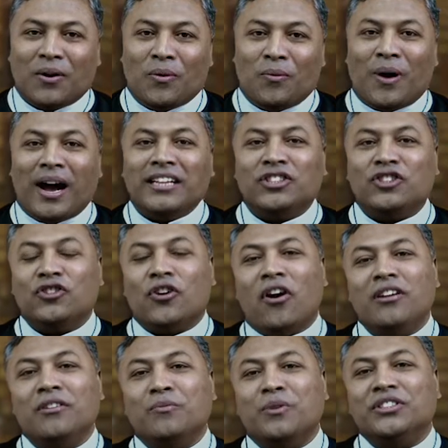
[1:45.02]
While
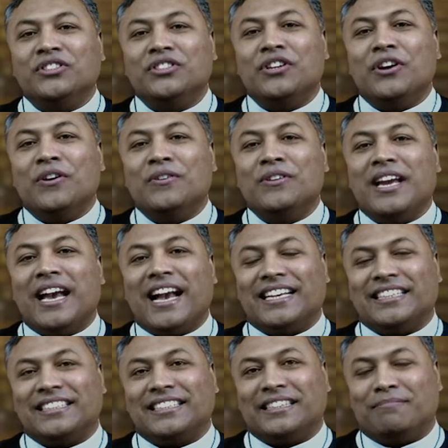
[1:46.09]
John was known
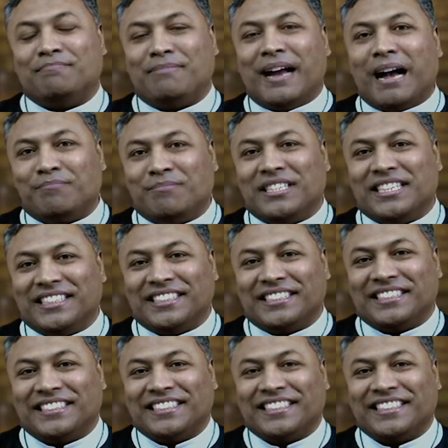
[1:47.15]
as the
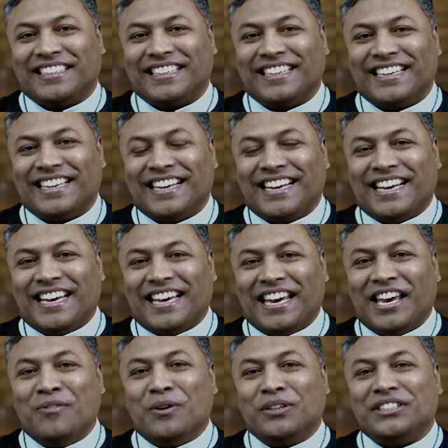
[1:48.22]
Baptist,
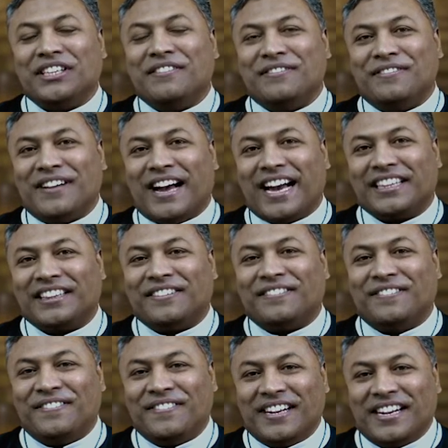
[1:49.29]
he was in fact the
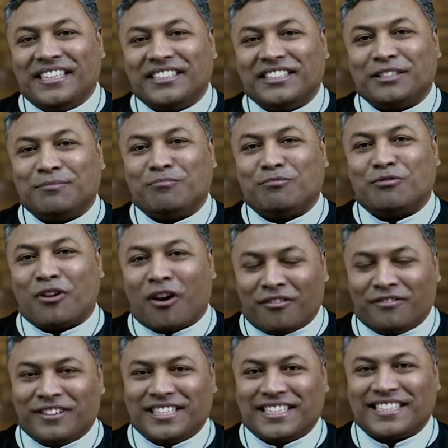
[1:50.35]
first
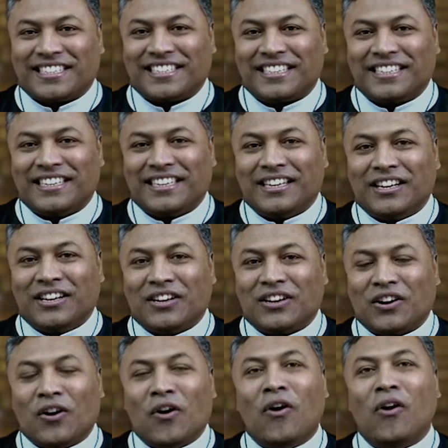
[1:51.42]
prophet
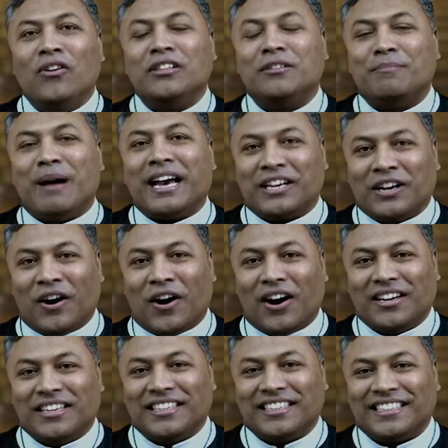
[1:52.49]
called by
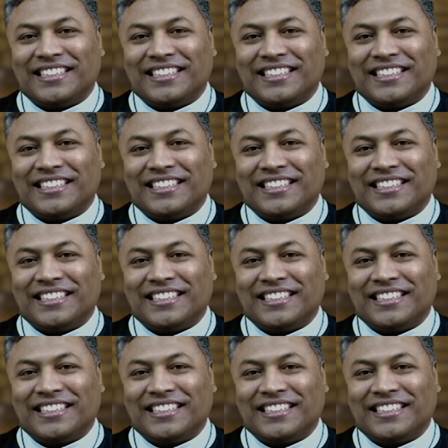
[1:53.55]
God